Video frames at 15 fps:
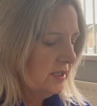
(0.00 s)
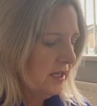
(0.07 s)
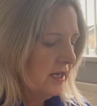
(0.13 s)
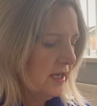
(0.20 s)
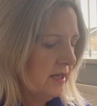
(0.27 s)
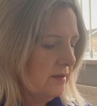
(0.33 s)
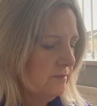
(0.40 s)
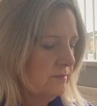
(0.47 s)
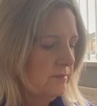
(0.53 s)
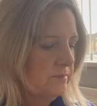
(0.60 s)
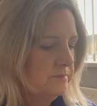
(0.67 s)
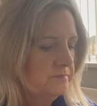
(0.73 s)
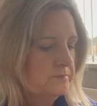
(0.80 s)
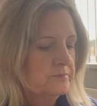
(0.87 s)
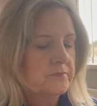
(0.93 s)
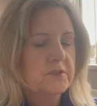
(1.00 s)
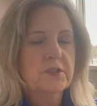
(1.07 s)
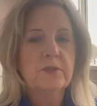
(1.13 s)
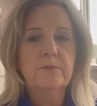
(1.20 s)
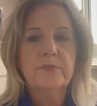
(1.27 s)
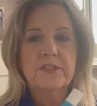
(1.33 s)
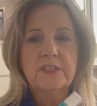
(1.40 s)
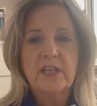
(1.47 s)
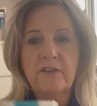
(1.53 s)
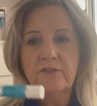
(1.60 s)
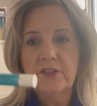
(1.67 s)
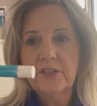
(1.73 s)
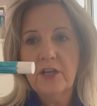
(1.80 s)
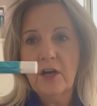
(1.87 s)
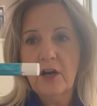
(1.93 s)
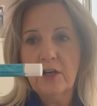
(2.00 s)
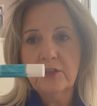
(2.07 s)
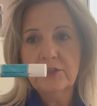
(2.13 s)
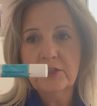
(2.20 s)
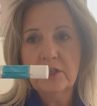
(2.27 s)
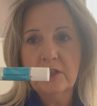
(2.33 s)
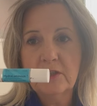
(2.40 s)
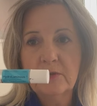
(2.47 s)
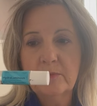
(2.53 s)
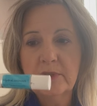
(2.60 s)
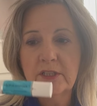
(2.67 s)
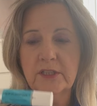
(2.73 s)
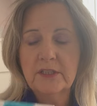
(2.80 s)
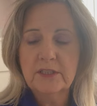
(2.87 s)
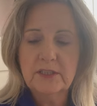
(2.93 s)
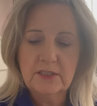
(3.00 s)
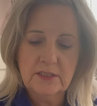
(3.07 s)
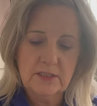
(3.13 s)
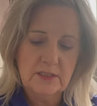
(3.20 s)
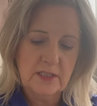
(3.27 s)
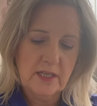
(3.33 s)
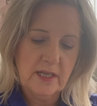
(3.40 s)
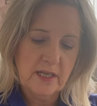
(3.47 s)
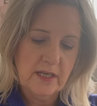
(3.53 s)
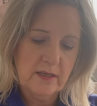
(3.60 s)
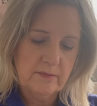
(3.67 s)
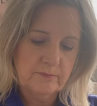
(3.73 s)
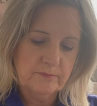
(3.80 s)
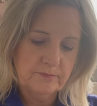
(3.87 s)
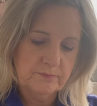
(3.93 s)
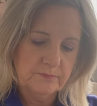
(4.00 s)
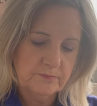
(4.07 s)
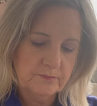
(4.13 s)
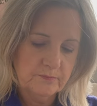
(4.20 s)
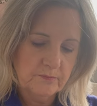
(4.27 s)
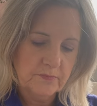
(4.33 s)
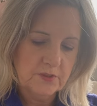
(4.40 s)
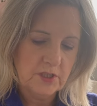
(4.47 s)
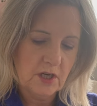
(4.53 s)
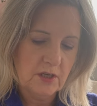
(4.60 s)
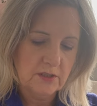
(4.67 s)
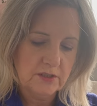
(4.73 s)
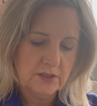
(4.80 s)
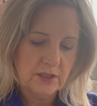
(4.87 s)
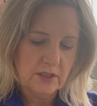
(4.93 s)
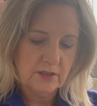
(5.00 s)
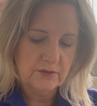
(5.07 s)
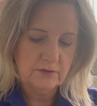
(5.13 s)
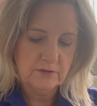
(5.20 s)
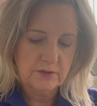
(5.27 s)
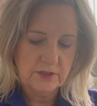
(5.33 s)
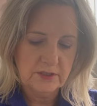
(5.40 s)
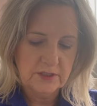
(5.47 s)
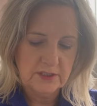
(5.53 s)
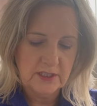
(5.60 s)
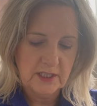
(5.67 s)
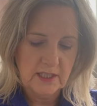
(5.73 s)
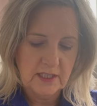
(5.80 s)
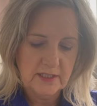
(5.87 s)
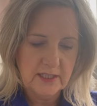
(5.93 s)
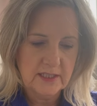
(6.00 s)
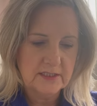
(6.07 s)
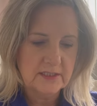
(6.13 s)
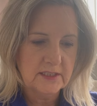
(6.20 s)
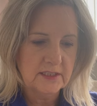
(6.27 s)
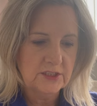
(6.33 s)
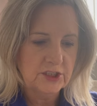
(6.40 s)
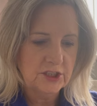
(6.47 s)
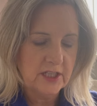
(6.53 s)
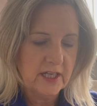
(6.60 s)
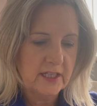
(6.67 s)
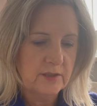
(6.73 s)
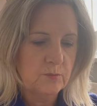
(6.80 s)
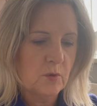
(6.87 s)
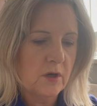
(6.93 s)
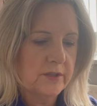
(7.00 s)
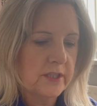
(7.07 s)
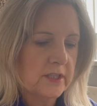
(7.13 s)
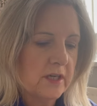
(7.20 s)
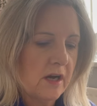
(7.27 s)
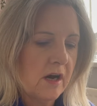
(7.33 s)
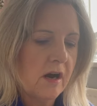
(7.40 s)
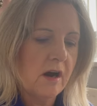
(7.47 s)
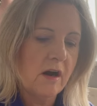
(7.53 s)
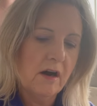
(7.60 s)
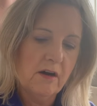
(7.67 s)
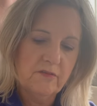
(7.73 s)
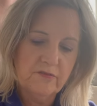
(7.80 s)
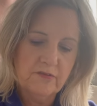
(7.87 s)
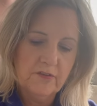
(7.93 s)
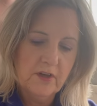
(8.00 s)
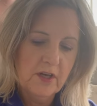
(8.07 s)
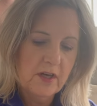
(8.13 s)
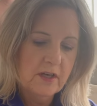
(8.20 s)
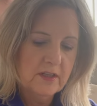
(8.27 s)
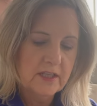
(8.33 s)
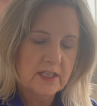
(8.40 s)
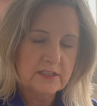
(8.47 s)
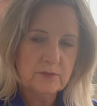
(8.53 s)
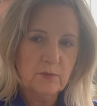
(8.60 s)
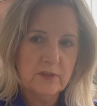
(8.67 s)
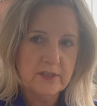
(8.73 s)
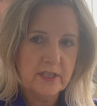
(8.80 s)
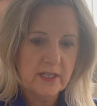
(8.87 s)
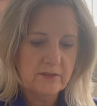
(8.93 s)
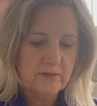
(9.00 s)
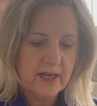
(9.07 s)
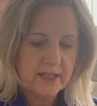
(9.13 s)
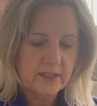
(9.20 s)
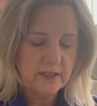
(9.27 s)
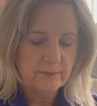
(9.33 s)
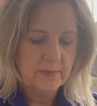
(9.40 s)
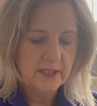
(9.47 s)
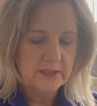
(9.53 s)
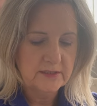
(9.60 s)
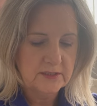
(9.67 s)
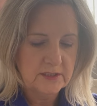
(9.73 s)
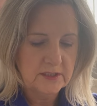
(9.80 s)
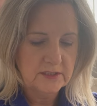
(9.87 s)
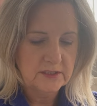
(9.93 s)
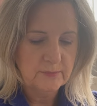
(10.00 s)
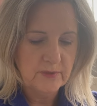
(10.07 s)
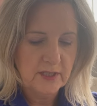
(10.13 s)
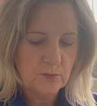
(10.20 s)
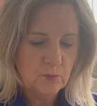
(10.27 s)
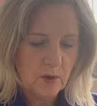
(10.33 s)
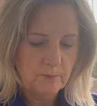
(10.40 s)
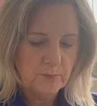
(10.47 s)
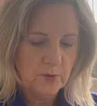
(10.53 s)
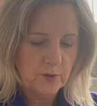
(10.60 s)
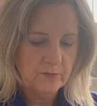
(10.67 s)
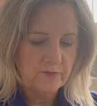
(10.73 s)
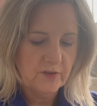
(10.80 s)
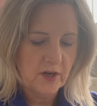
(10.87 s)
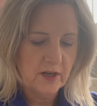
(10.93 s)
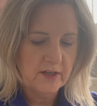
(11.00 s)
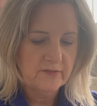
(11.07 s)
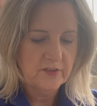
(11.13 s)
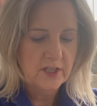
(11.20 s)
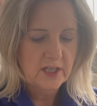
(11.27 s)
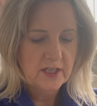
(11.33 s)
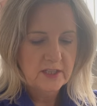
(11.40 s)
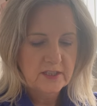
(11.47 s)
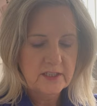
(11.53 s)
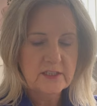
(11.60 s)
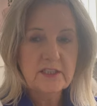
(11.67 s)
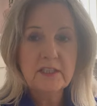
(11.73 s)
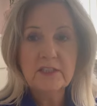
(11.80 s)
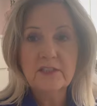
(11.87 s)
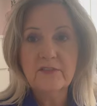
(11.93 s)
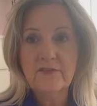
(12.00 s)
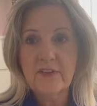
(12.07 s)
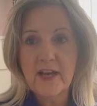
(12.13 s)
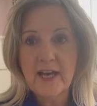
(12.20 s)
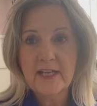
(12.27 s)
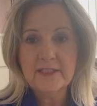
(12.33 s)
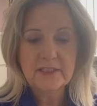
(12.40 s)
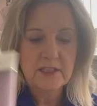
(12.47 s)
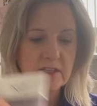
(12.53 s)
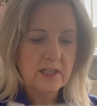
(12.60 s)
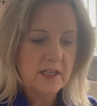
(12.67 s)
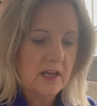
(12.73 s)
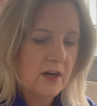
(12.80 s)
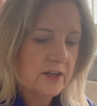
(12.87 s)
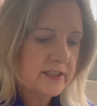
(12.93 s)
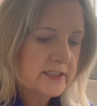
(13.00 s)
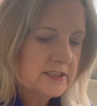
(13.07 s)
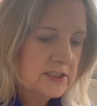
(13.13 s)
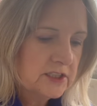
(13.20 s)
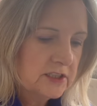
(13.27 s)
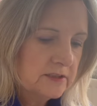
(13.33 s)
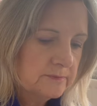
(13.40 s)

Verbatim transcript: um number seven hydroluminous um dark circle concealer that's in shade one and a half that's what they recommended to me 1.5 this is the fair to the light